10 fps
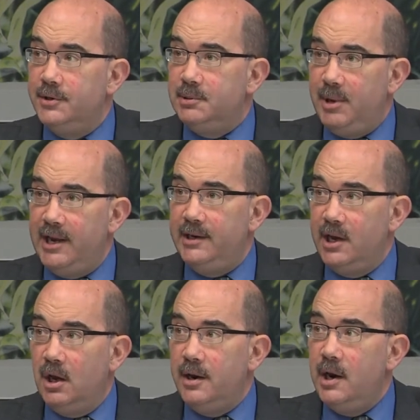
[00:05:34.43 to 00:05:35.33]
depending
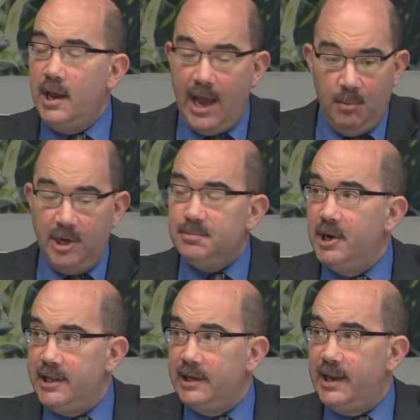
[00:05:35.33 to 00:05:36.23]
on how much
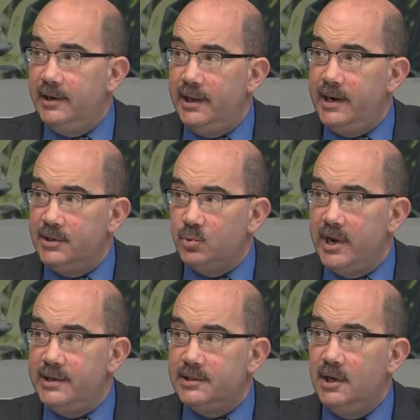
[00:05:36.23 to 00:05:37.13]
money the candidate has
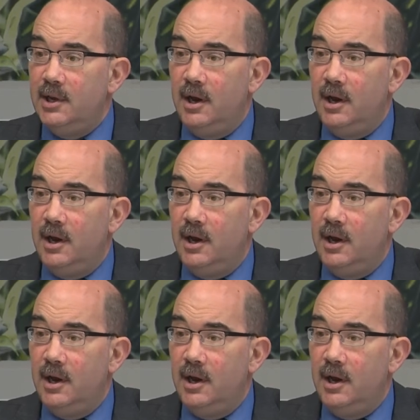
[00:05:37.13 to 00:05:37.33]
raised.